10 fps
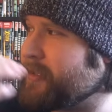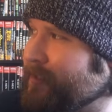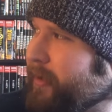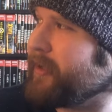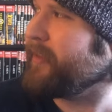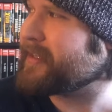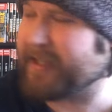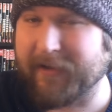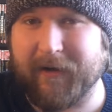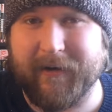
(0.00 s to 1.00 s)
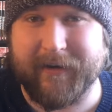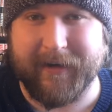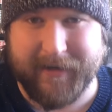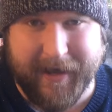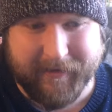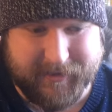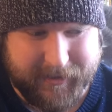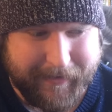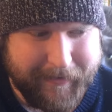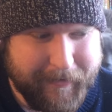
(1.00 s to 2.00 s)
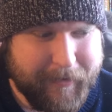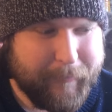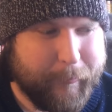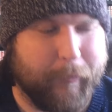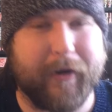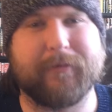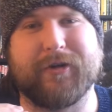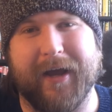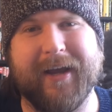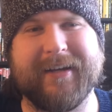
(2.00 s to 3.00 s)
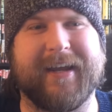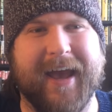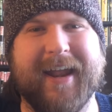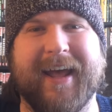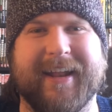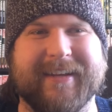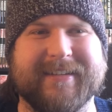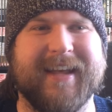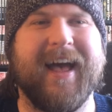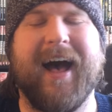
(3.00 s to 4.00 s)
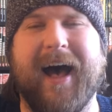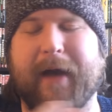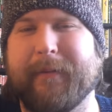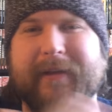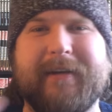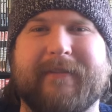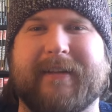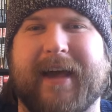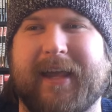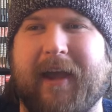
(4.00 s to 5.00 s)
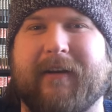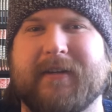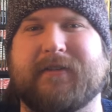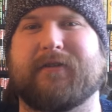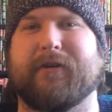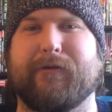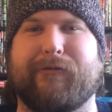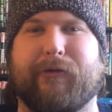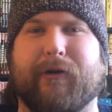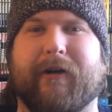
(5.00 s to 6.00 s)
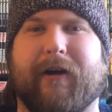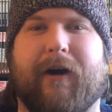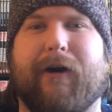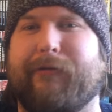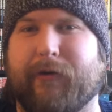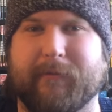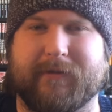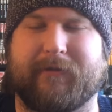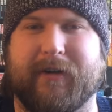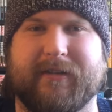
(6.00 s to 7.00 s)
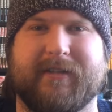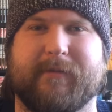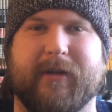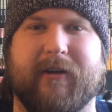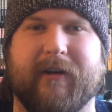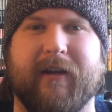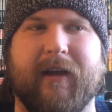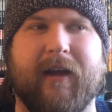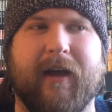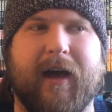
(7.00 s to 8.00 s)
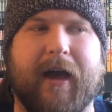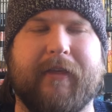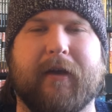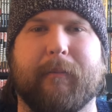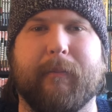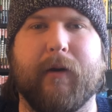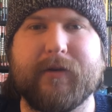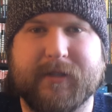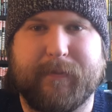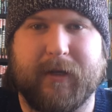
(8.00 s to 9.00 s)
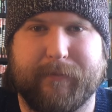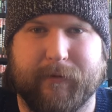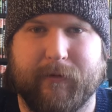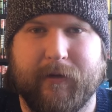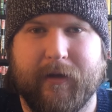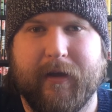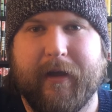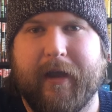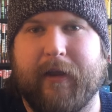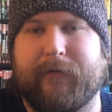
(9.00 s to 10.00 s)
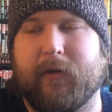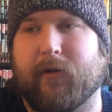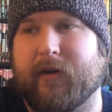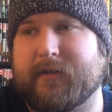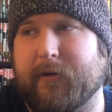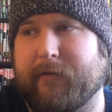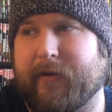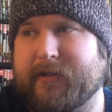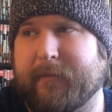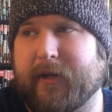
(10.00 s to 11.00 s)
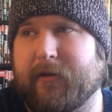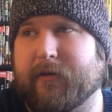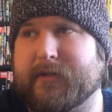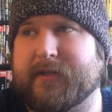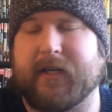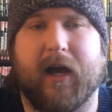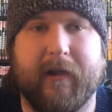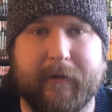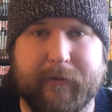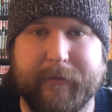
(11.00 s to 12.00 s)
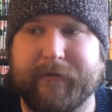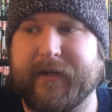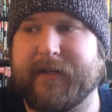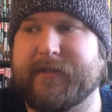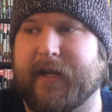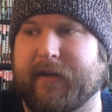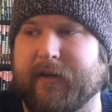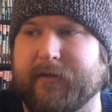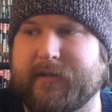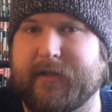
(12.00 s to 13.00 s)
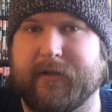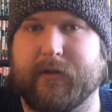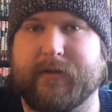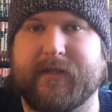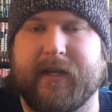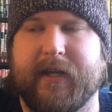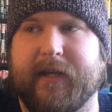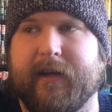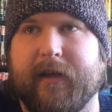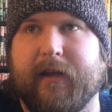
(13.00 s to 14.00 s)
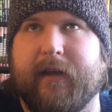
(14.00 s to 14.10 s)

So I know that's a long analogy, but what I'm trying to get at is, I believe that that carries true for all forms of criticism in art. I think most people, if you are sort of somebody who goes to see Hollywood movies and goes to see,